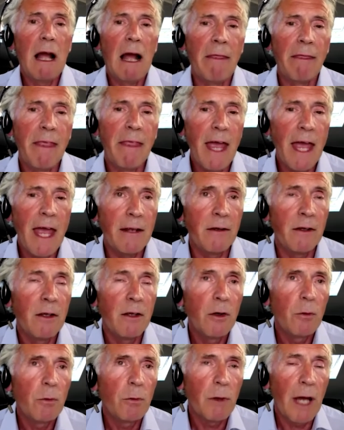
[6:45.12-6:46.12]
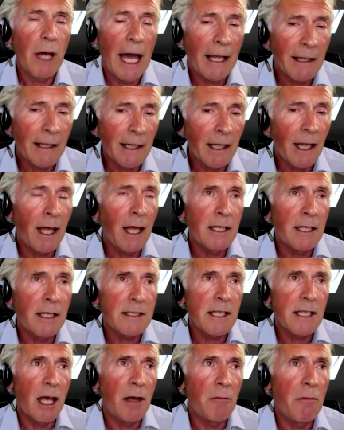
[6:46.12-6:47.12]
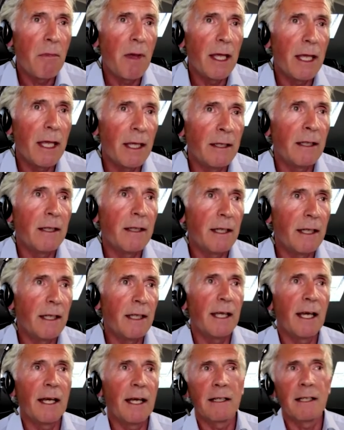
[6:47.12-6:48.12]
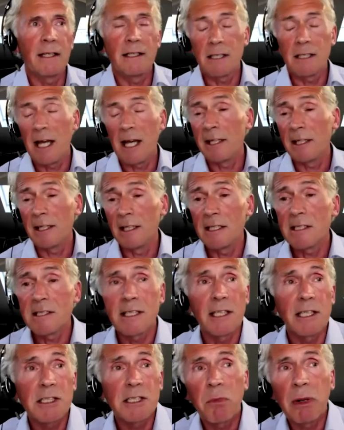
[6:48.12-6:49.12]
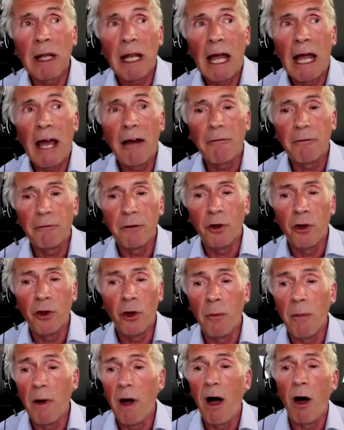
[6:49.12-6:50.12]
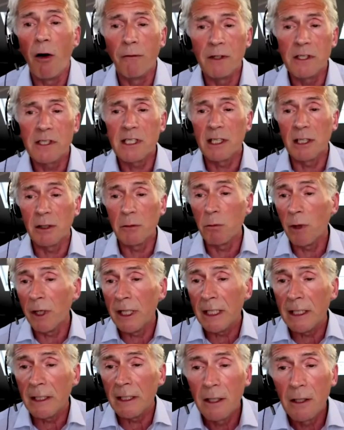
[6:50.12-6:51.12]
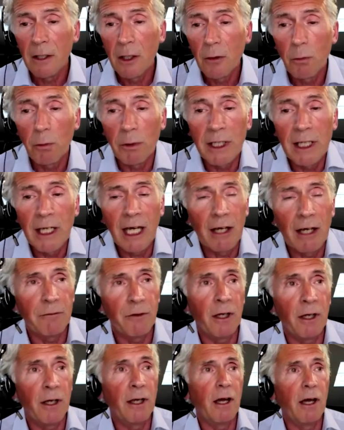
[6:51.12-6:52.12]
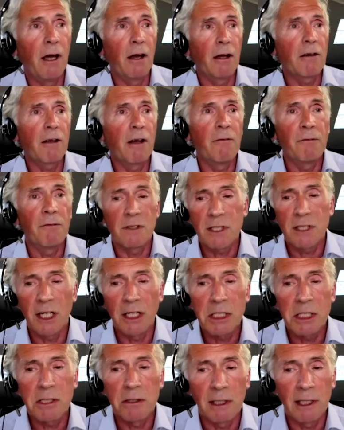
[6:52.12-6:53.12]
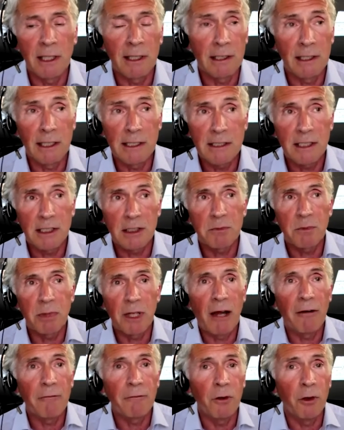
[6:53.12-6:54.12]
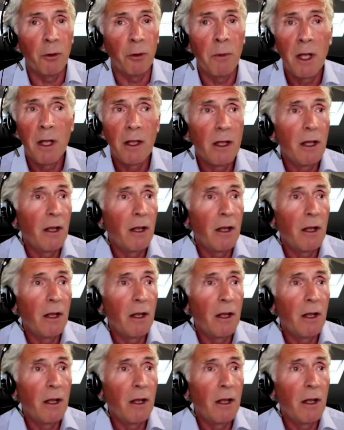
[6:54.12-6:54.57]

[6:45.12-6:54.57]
And then analyze them in the anal analytics platform. Obviously, we, we have a, a conversational analytics platform